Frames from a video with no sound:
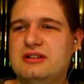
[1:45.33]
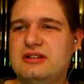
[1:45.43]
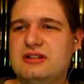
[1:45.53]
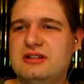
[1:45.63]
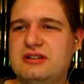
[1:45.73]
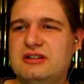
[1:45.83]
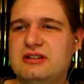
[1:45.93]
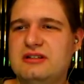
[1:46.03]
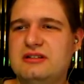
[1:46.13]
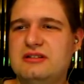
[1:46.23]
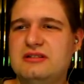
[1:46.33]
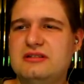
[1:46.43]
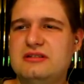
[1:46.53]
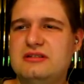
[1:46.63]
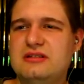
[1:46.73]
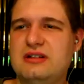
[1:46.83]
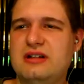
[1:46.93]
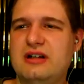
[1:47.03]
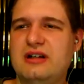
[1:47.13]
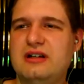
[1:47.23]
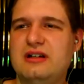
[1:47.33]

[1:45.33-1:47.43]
Uh uh, uh,